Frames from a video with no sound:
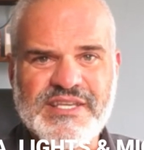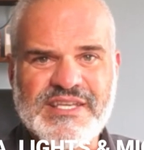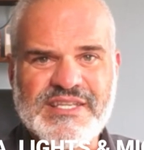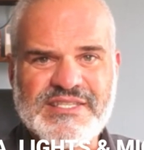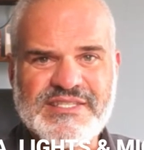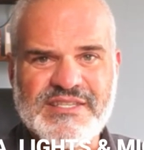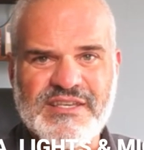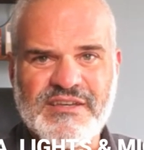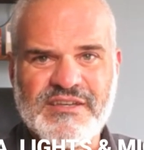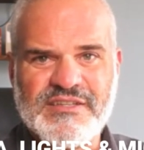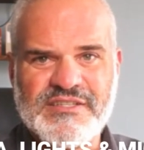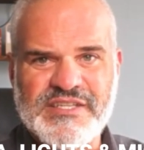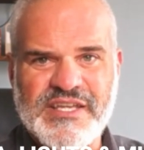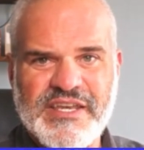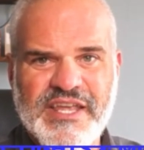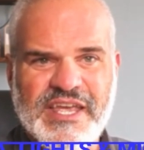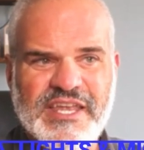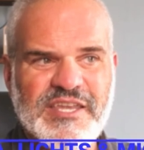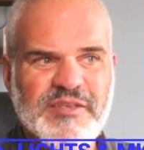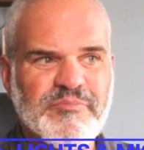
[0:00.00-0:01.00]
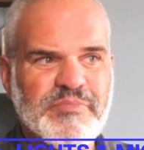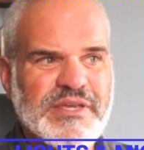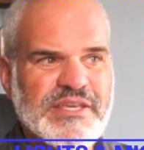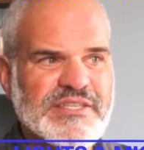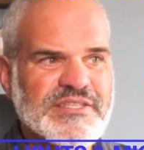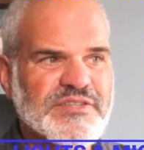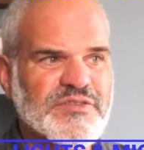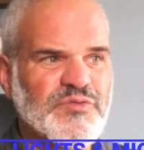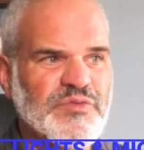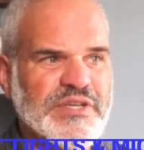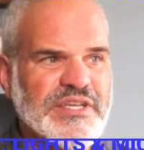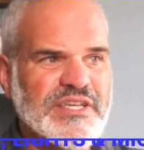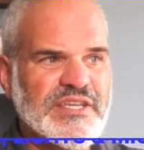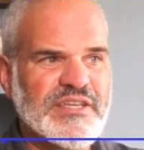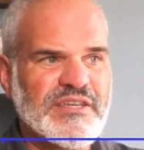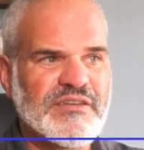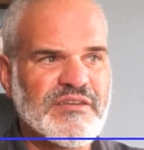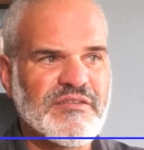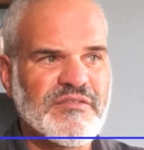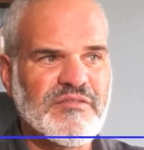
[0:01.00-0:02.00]
It's a 1080p
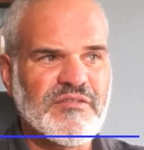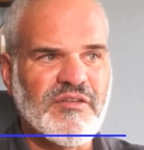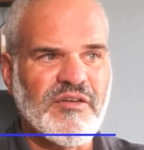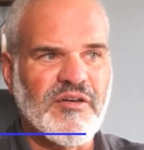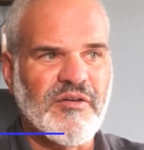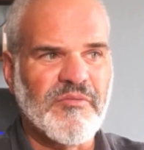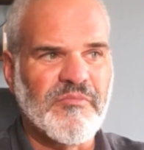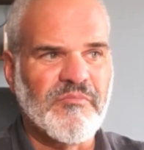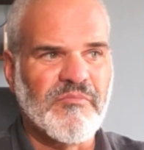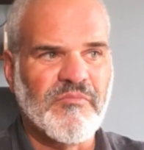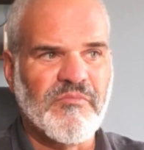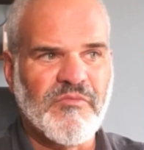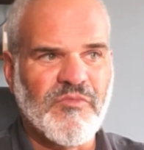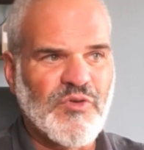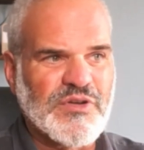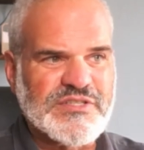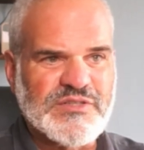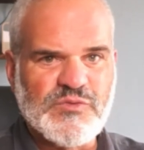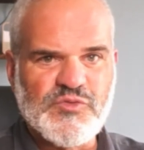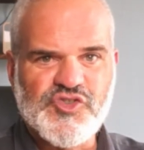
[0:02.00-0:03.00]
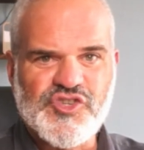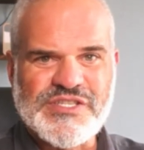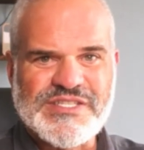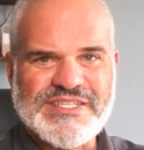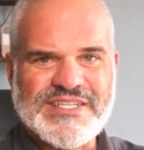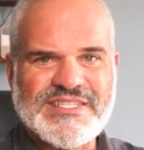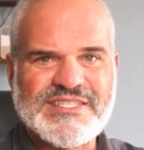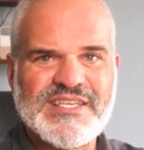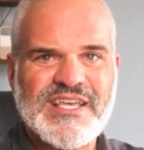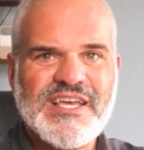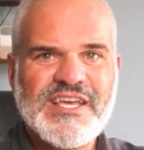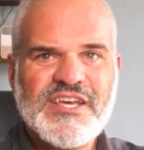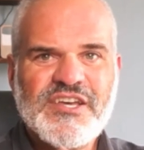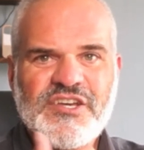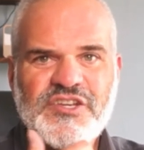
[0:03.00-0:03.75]
screen, um, resolution 6